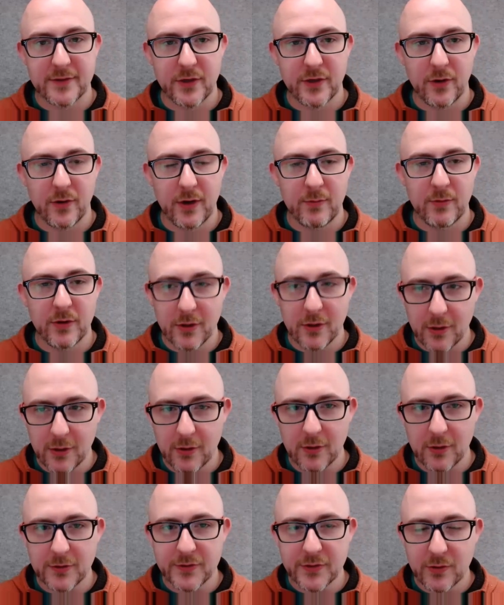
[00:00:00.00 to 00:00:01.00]
So I'm a
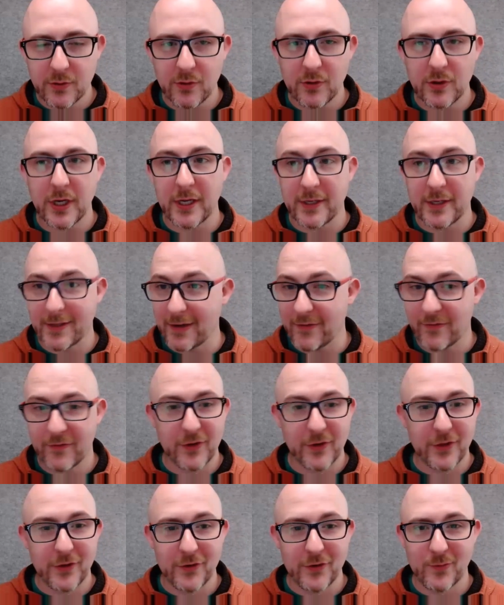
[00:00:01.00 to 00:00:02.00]
little old school. I
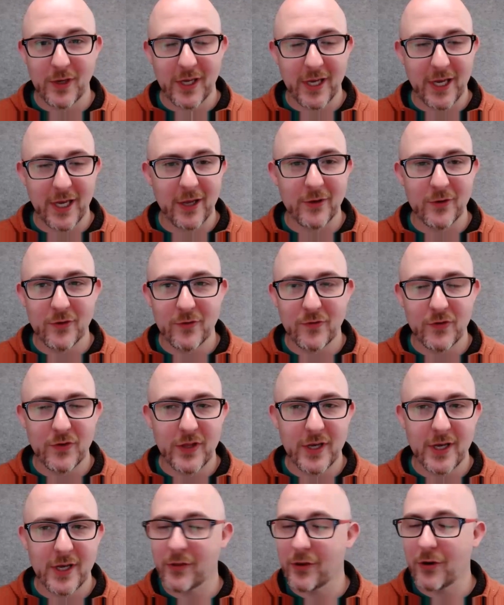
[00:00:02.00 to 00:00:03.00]
definitely use my calendar for
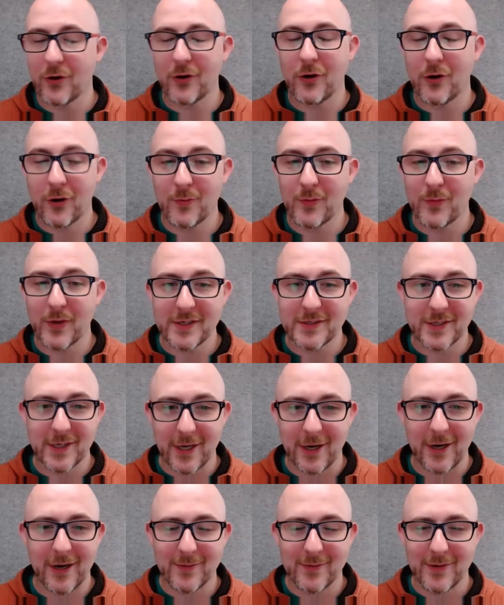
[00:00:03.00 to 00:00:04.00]
that. There are amazing
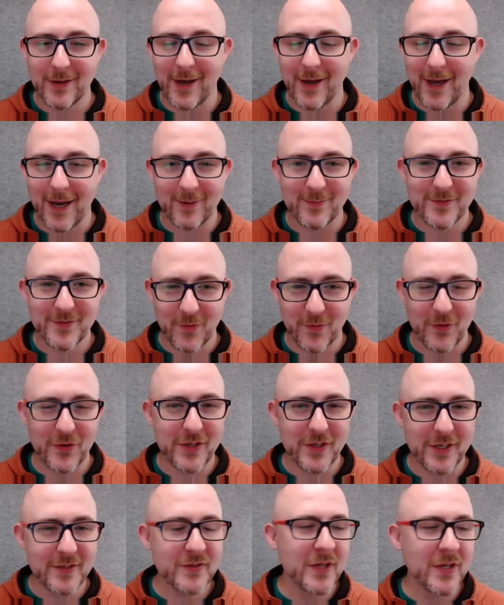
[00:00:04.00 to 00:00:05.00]
apps for
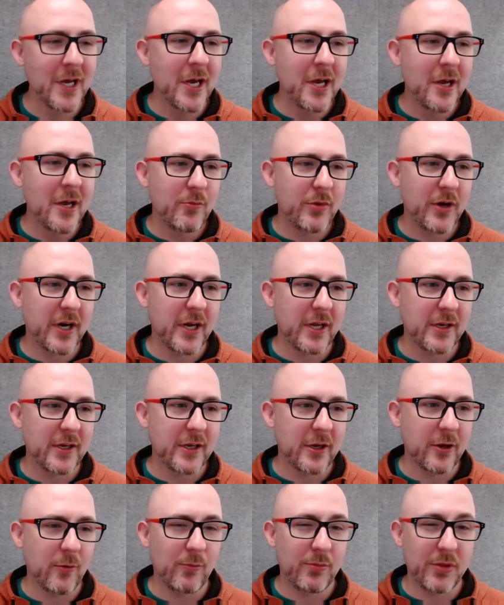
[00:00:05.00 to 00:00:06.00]
this, but
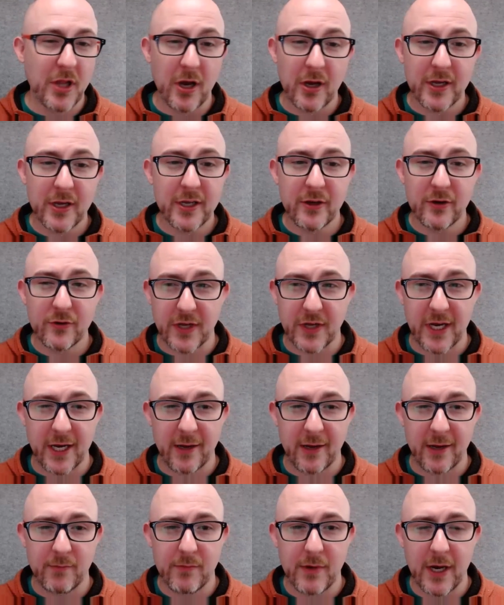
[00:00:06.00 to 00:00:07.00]
blocking your
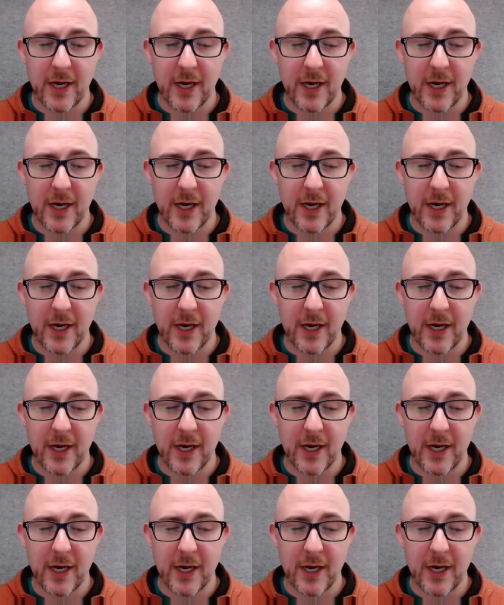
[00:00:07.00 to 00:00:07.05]
time.